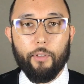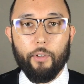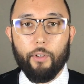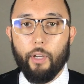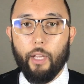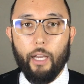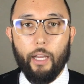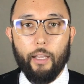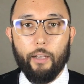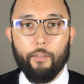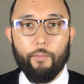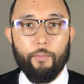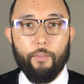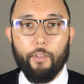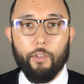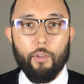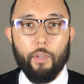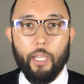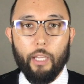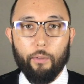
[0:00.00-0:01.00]
They're not,
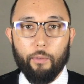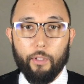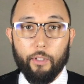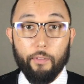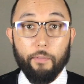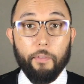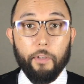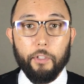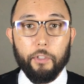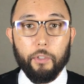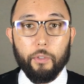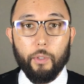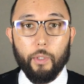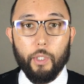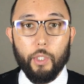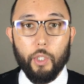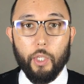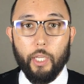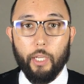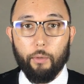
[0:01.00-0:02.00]
you can't really filter
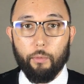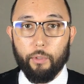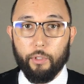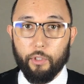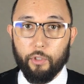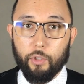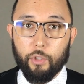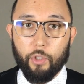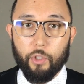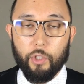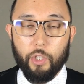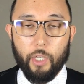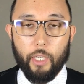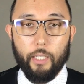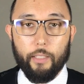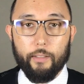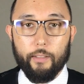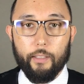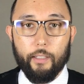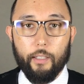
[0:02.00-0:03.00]
it, you can't really search
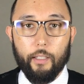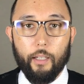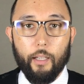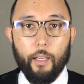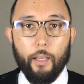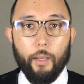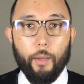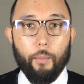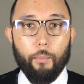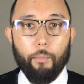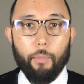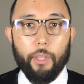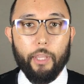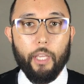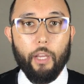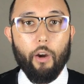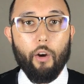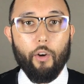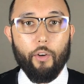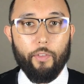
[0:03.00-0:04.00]
against it, but
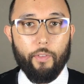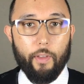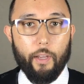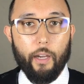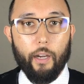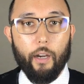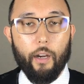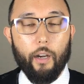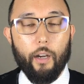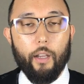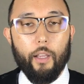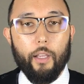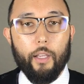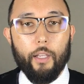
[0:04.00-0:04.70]
they are there.